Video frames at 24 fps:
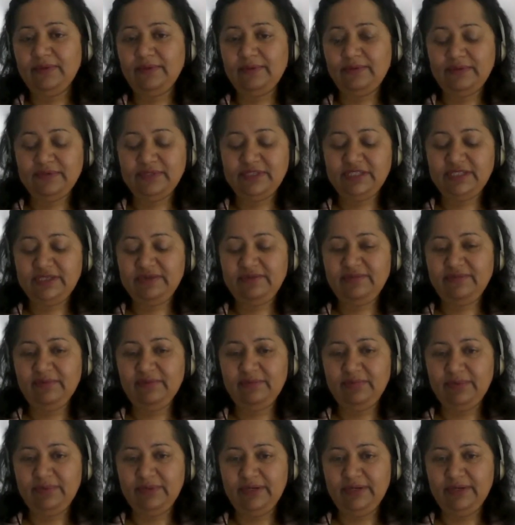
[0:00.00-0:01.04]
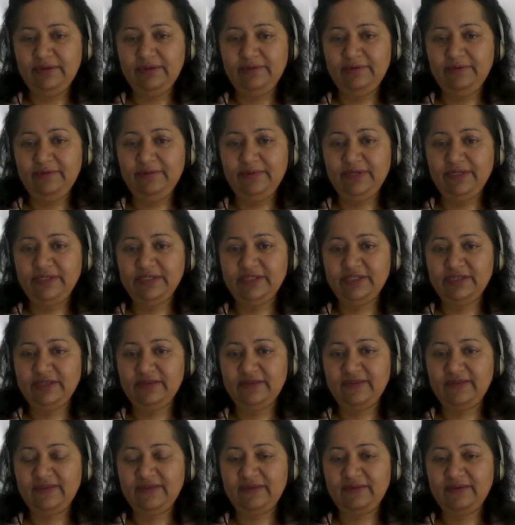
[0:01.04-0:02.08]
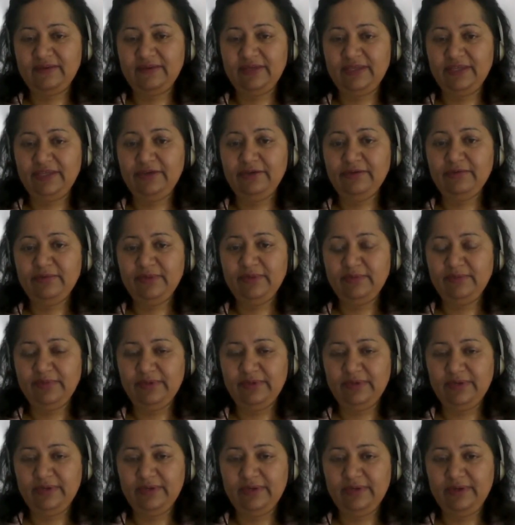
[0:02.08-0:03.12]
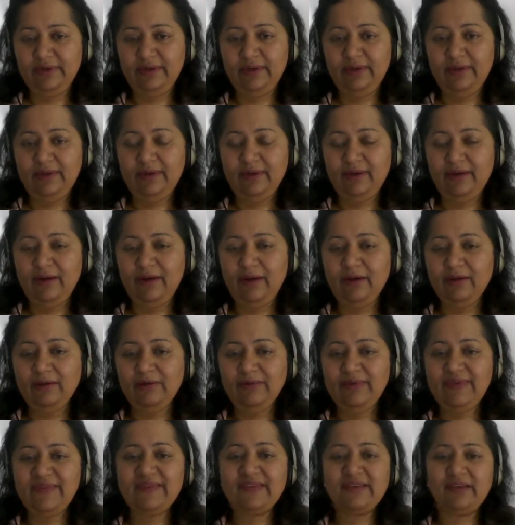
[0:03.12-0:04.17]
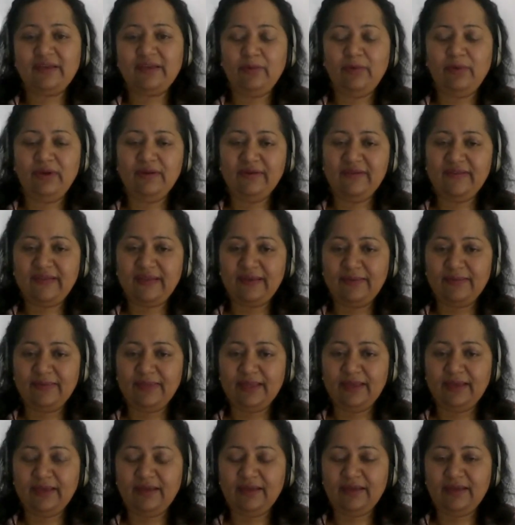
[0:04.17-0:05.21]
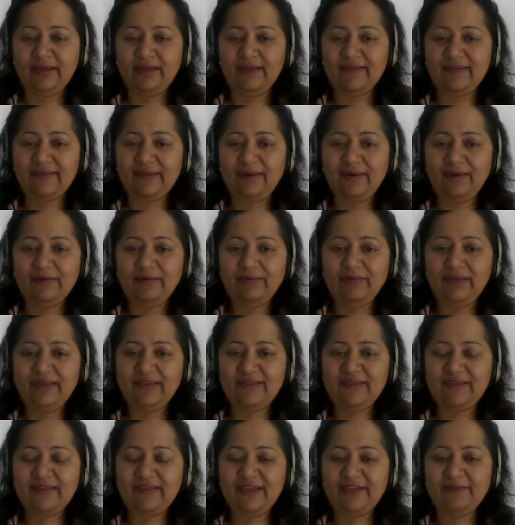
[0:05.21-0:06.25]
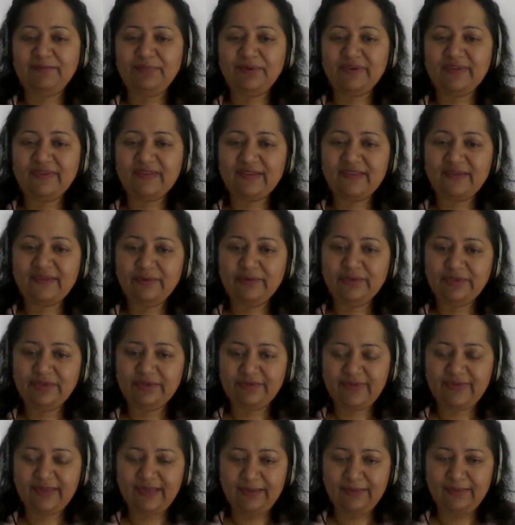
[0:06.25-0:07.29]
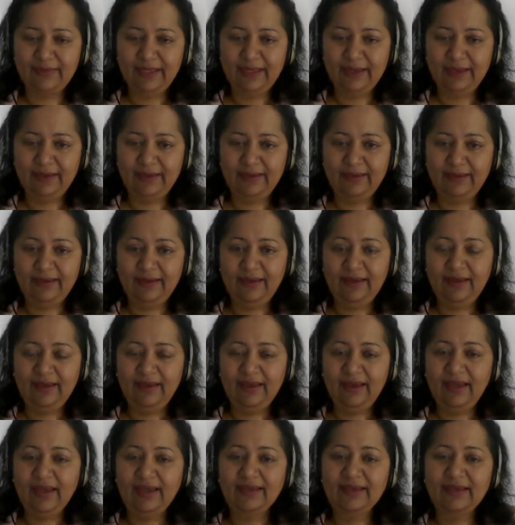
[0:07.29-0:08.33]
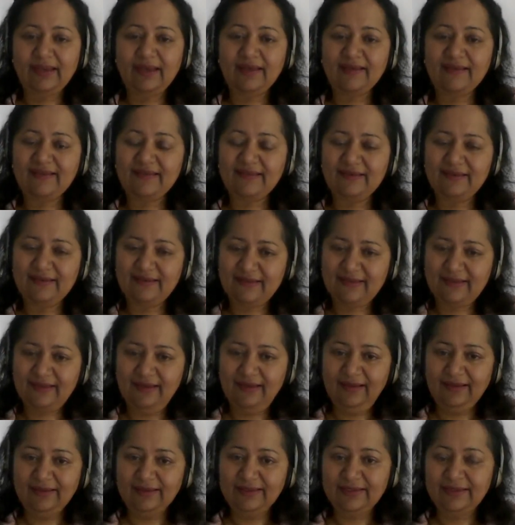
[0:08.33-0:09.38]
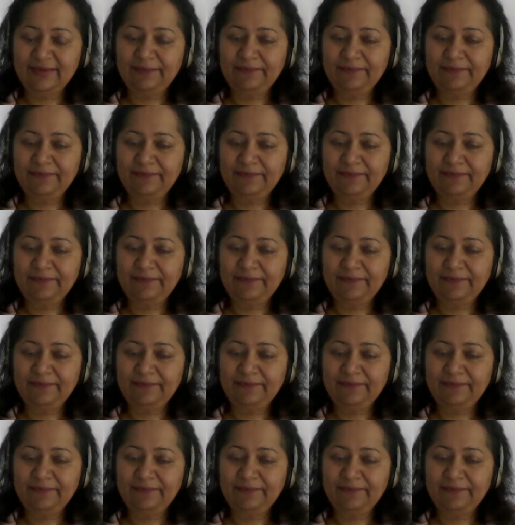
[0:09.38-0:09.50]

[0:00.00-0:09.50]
Jiva bird, which is the human bird, always requires something, is always in pursuit of something, and as a result,